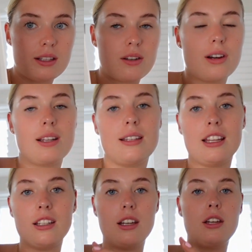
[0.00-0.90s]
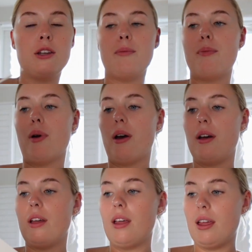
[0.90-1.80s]
currently dead, but
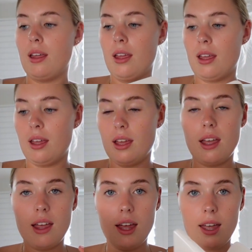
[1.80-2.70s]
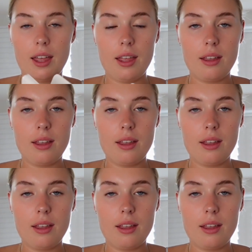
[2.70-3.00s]
it